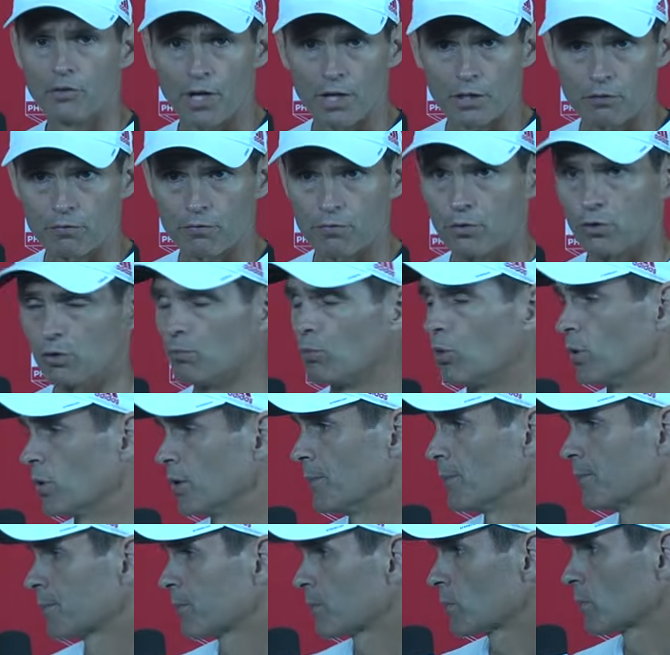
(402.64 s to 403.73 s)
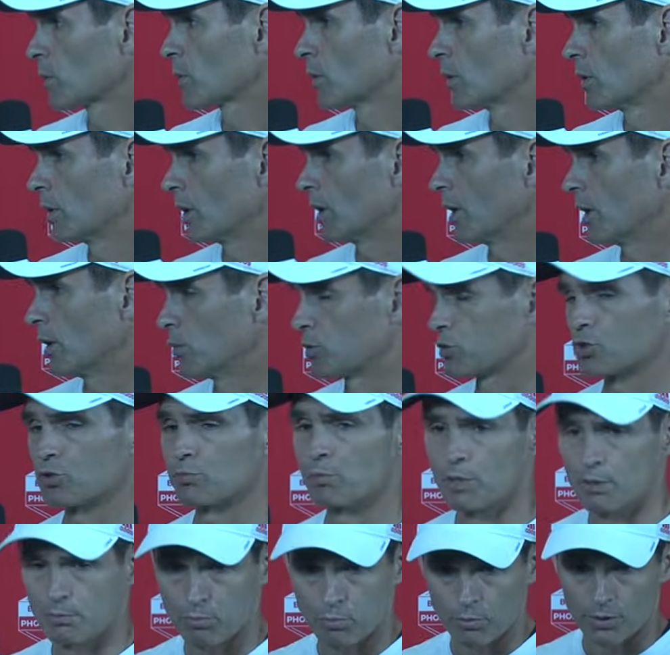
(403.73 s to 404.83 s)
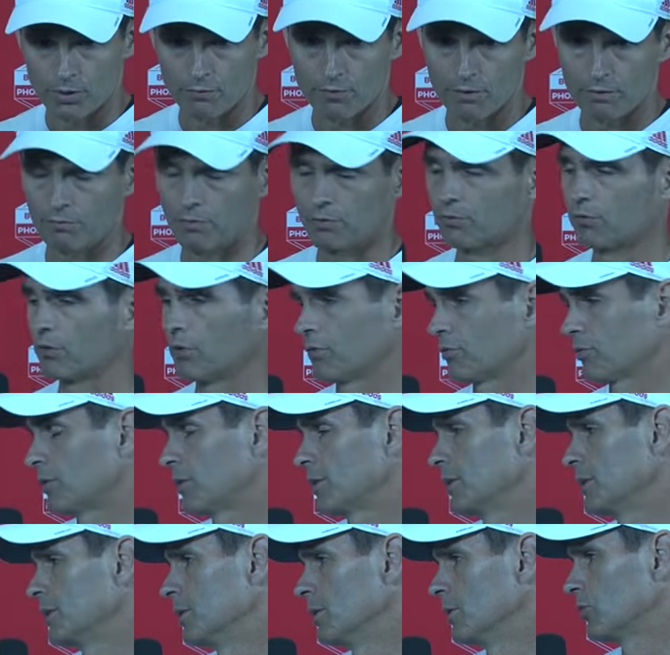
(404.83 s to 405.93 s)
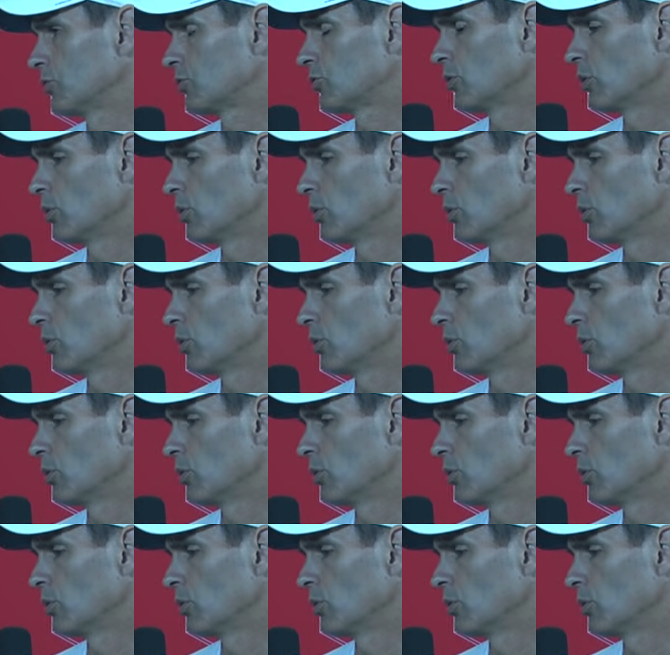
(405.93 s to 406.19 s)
down the field more, which has been a point of emphasis, you know.